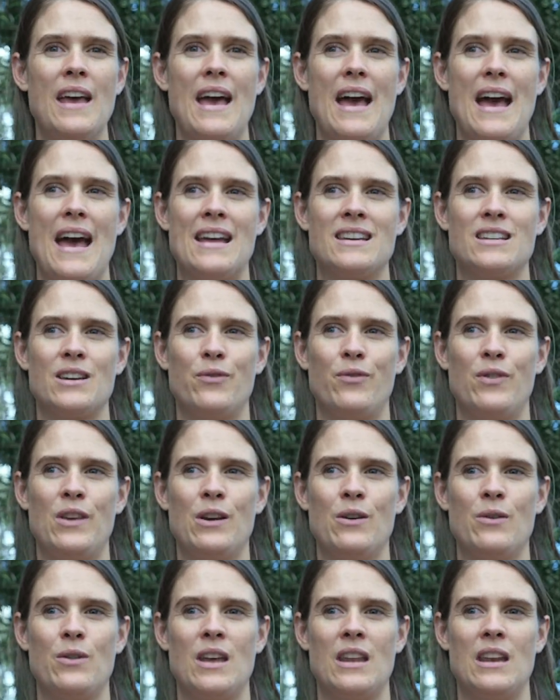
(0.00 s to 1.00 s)
And I
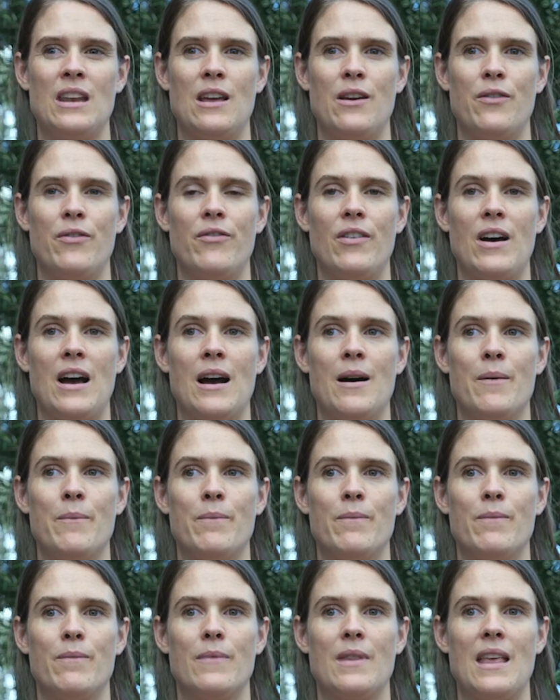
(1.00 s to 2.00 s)
feel that if
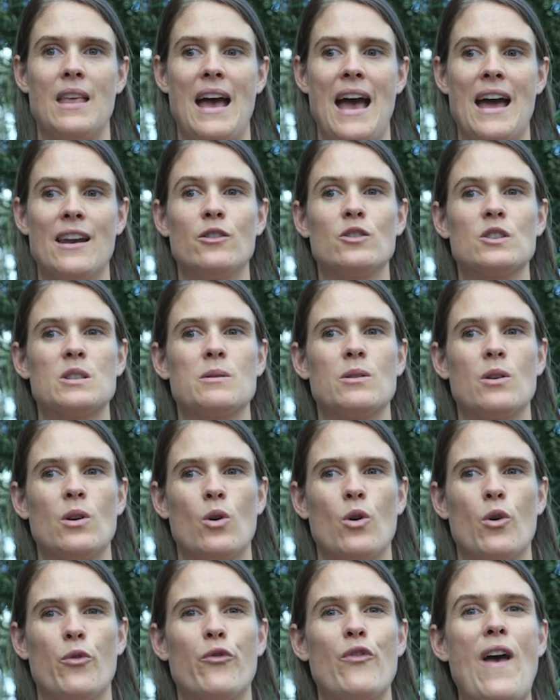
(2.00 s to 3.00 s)
adults
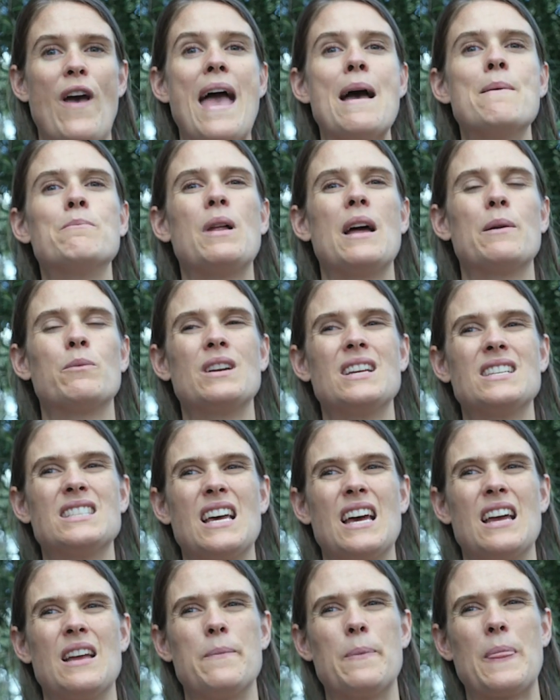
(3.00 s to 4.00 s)
or family, and when I
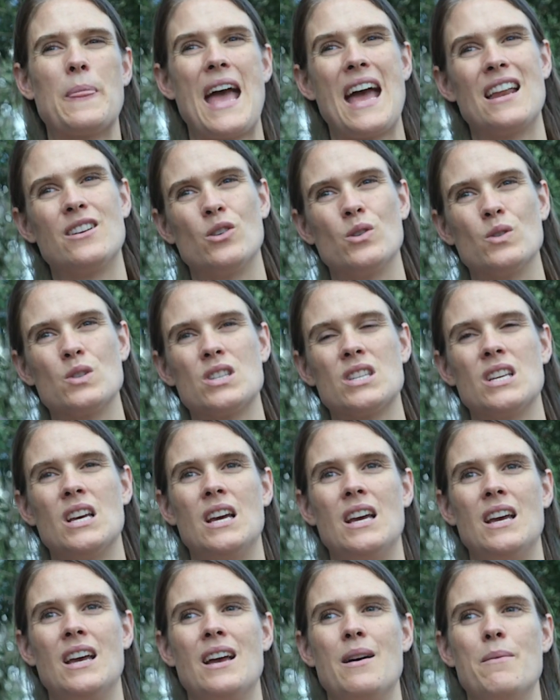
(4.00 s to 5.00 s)
say adults,
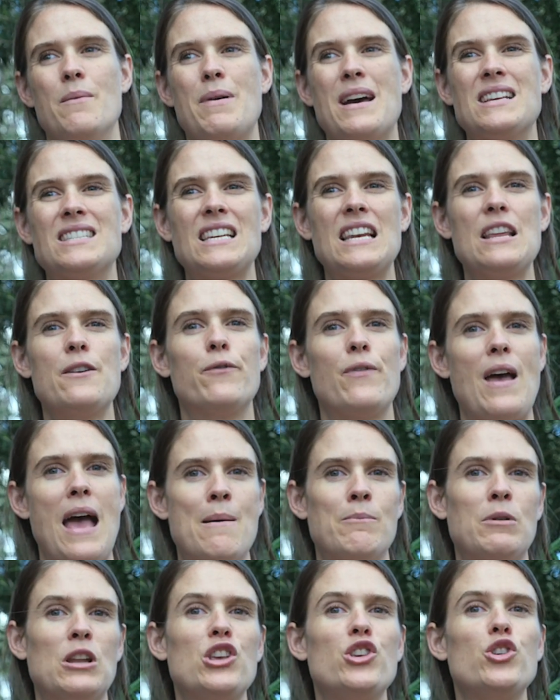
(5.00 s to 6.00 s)
basically
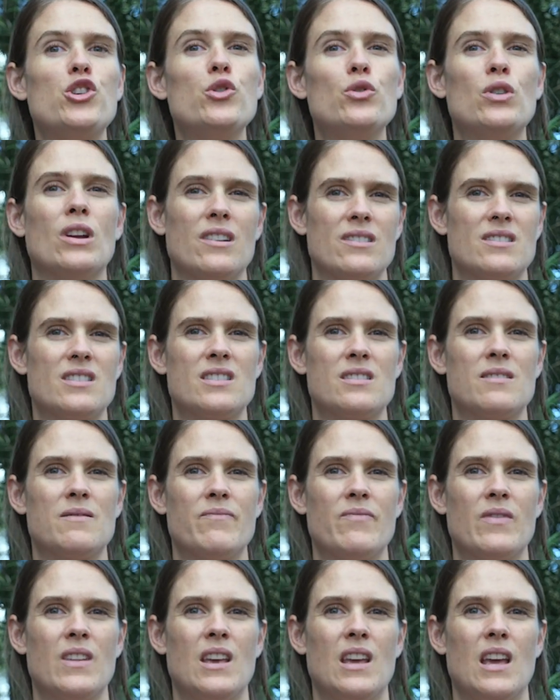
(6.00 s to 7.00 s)
family units,
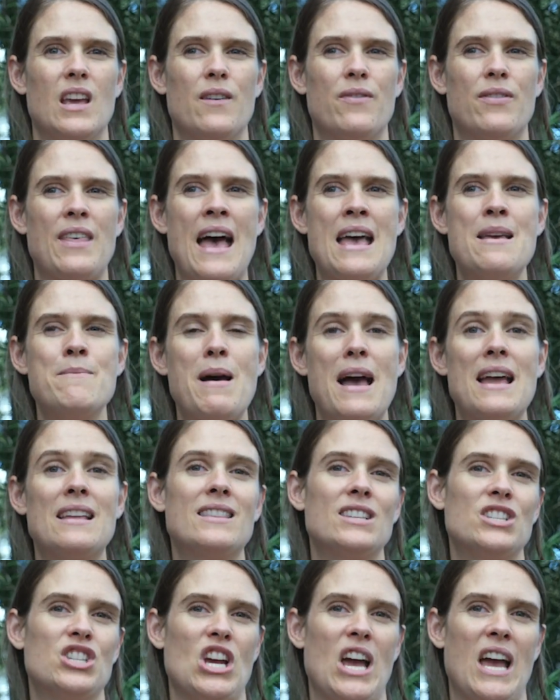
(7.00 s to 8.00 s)
if they made
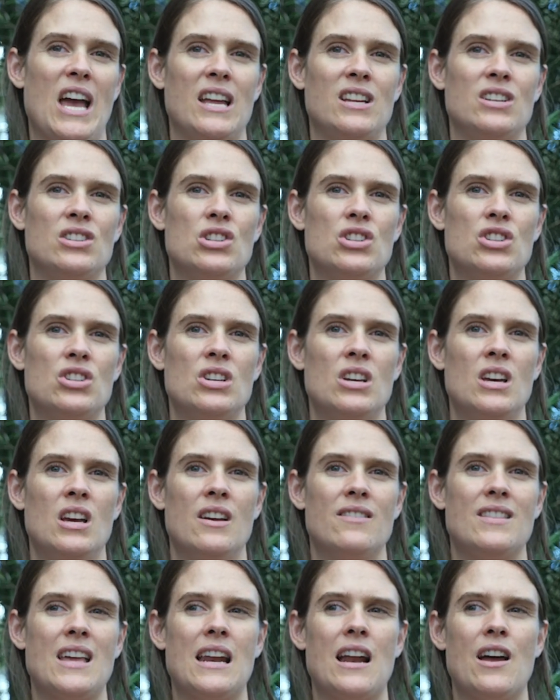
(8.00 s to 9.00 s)
the change
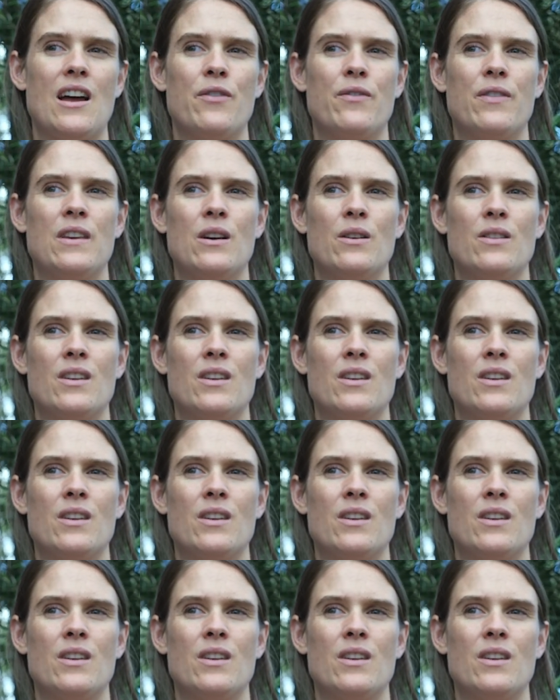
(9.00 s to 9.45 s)
then I feel